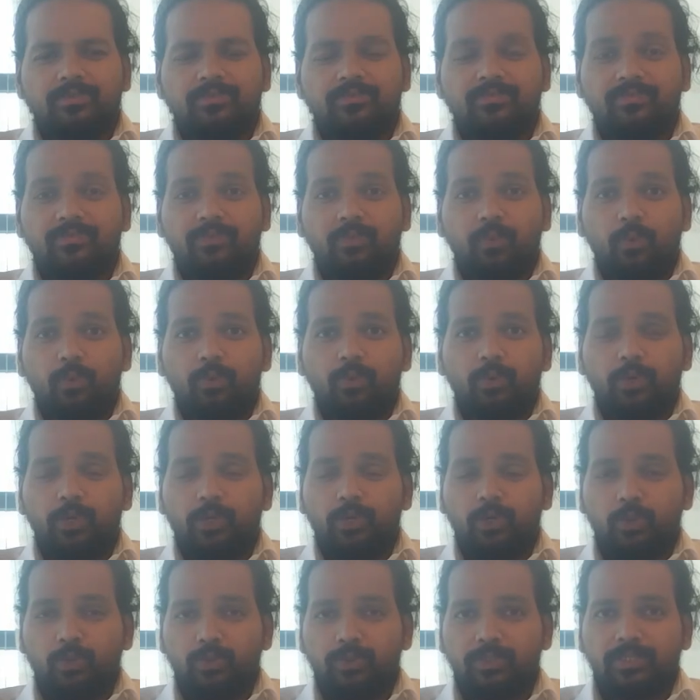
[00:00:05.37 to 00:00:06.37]
phone do
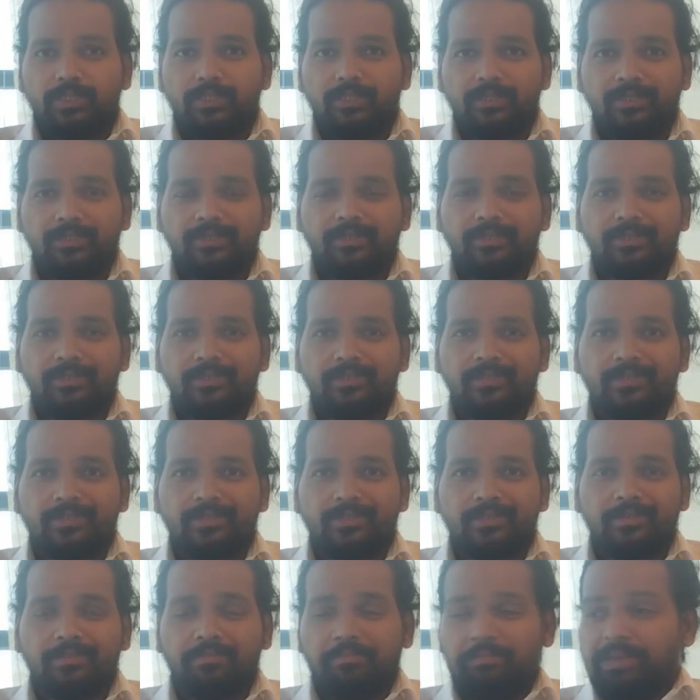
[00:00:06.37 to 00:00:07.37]
you use?
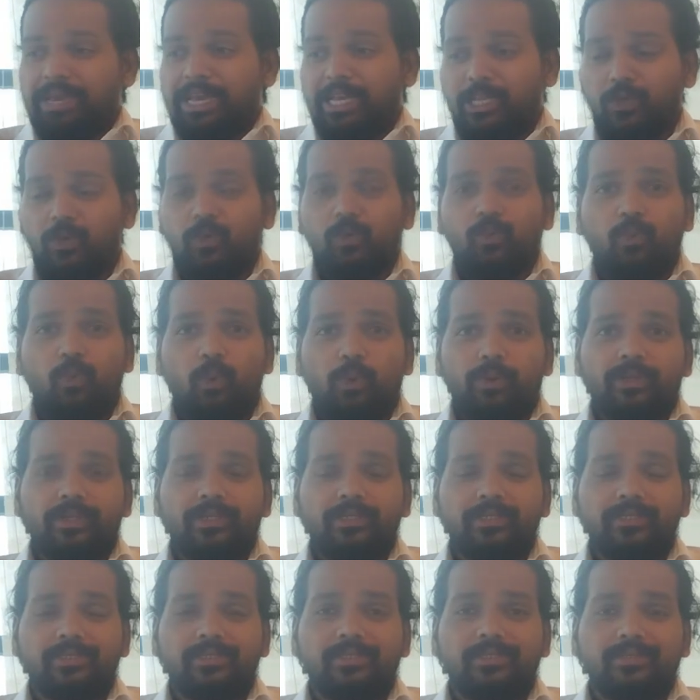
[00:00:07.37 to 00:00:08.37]
May I know what
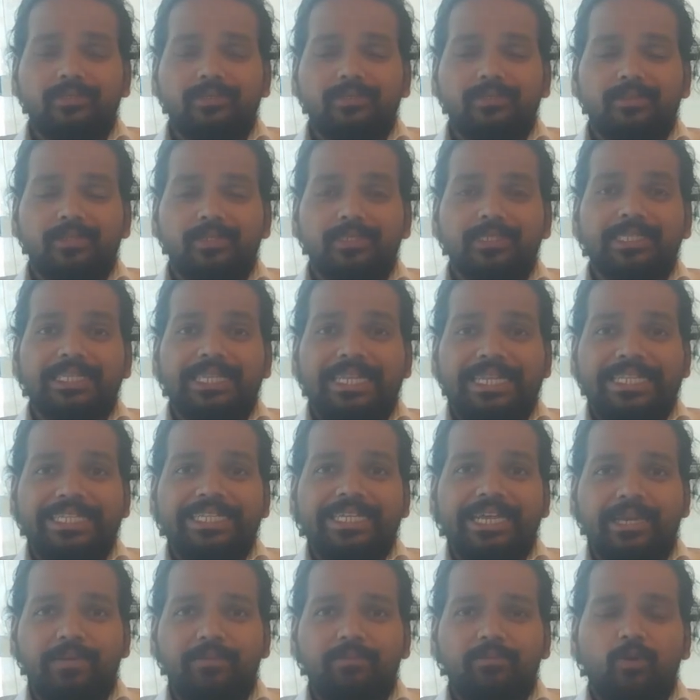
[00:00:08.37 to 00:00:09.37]
is the screen
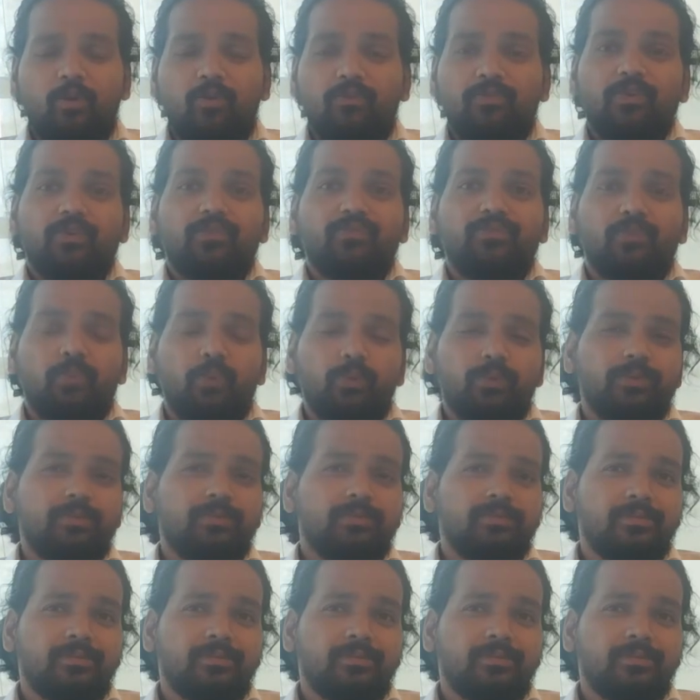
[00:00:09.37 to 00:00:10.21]
time of your phone?